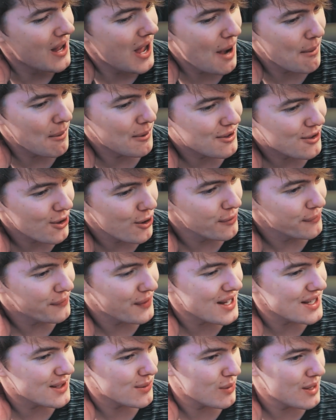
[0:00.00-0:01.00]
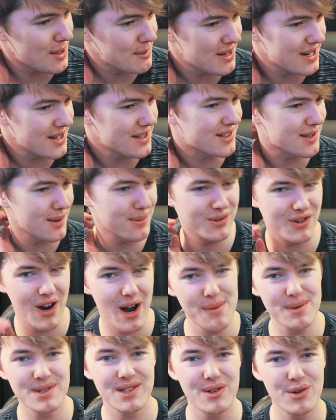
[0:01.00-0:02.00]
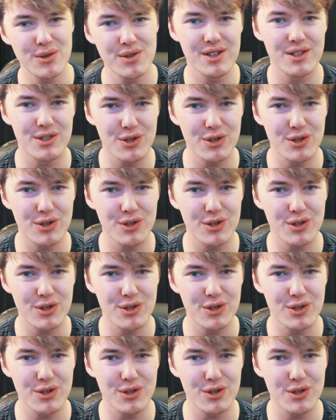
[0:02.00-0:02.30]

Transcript: I'm a doof, that's why my subscribers are called the